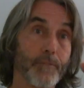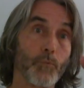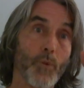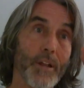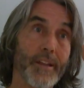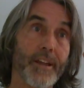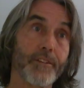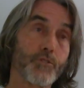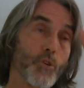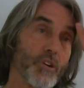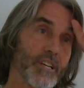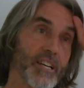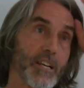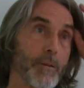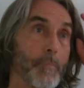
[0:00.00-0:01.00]
When they're
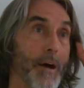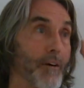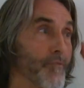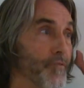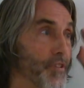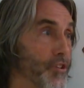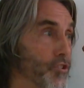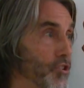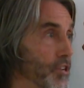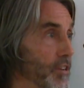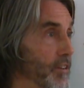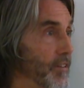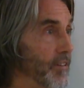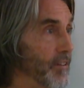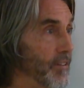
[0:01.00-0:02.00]
talking about
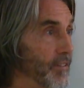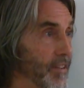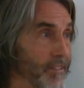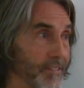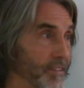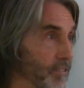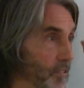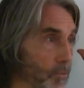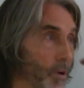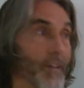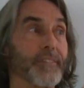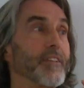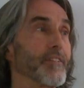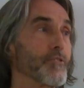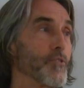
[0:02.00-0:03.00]
vision, this isn't
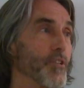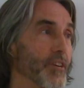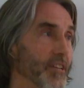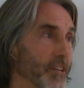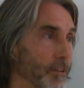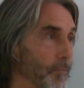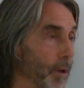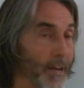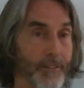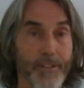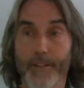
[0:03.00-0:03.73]
what they're talking about.